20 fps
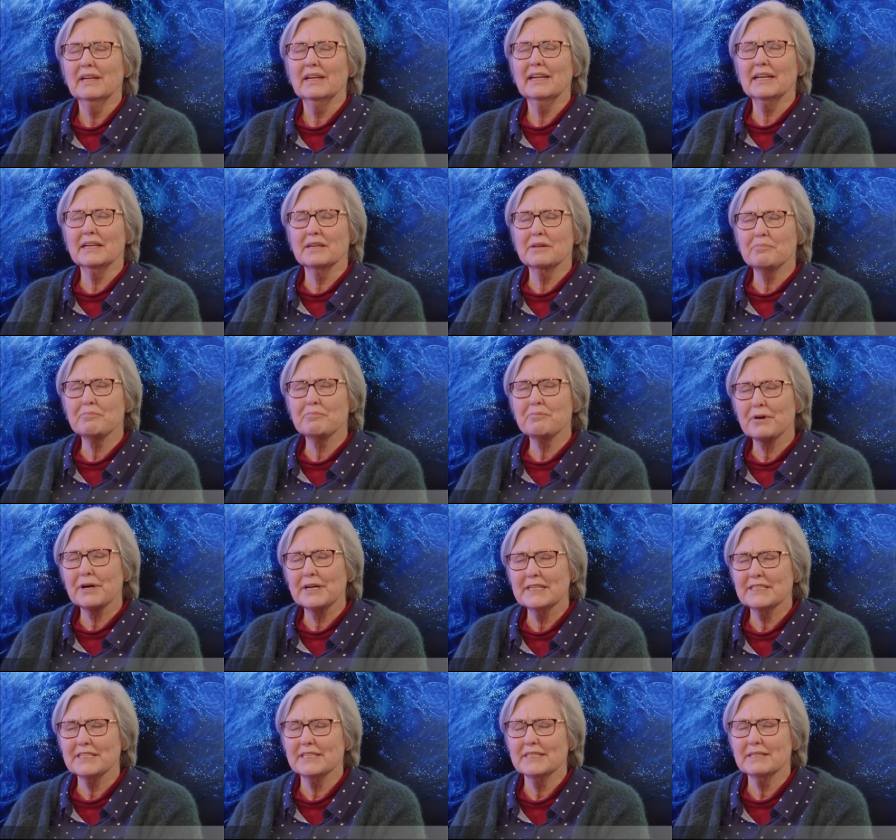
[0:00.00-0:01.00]
Let your
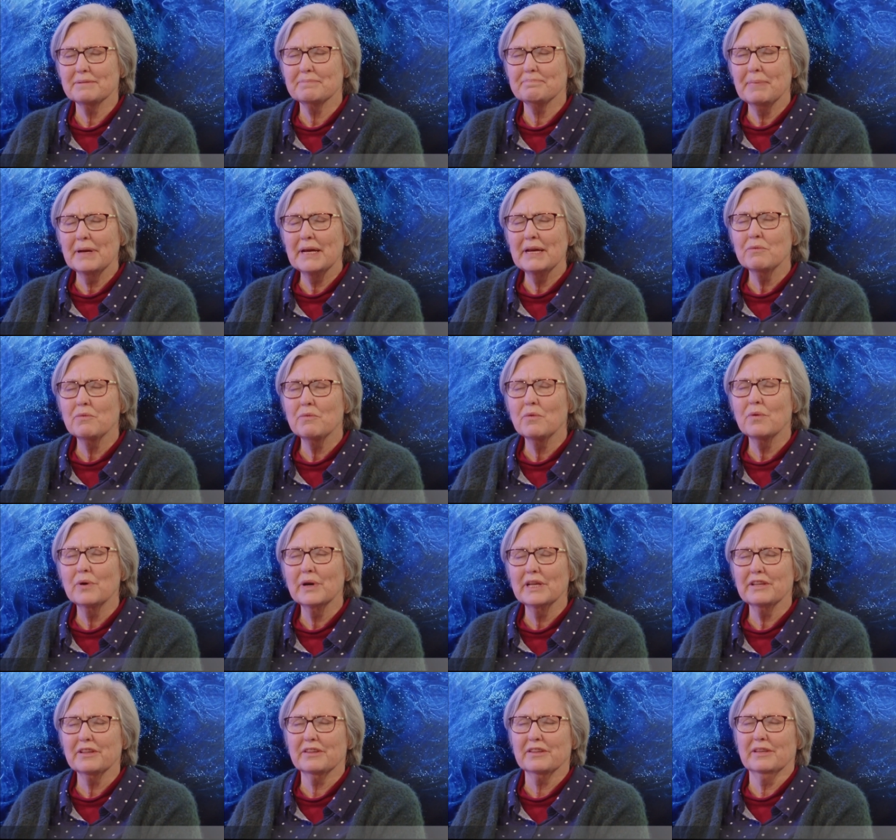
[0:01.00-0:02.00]
presence be
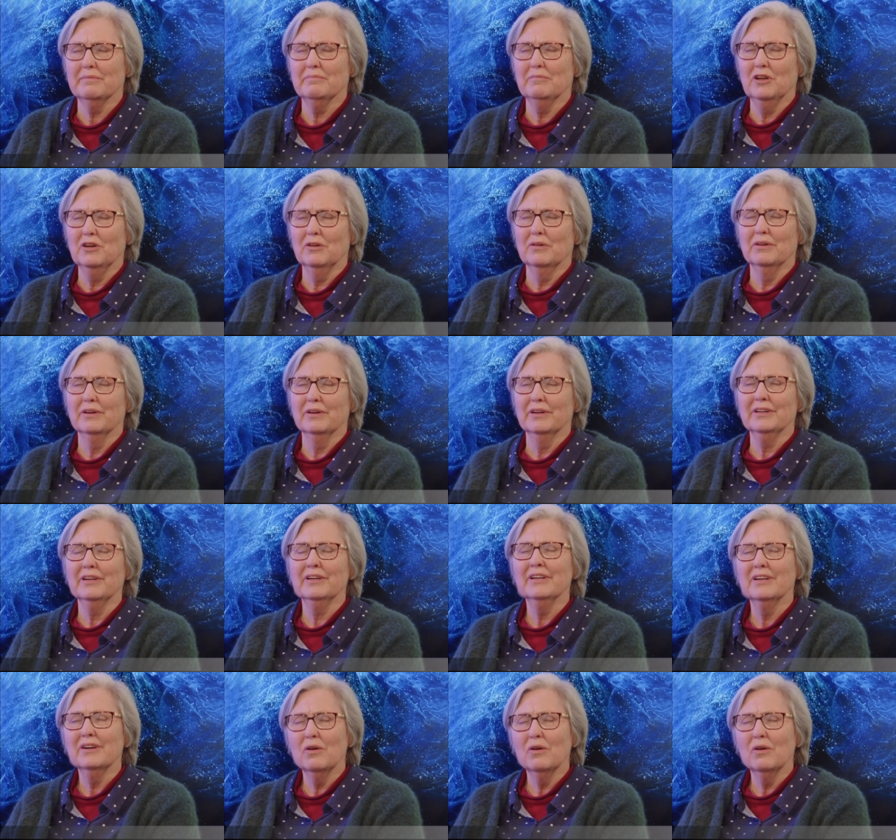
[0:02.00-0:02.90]
with them, Lord,